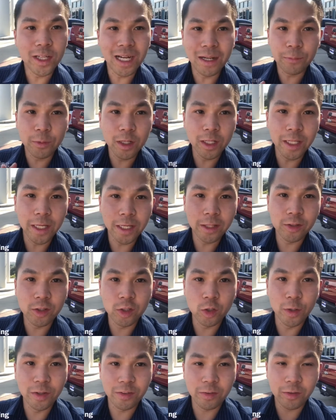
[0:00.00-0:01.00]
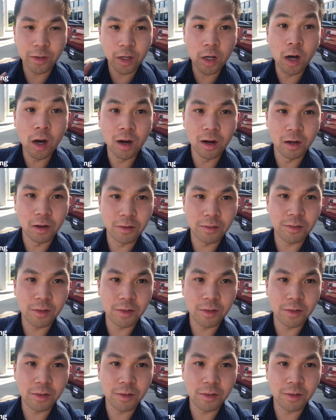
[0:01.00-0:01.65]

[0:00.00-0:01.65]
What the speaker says: thing I'm really into is cars.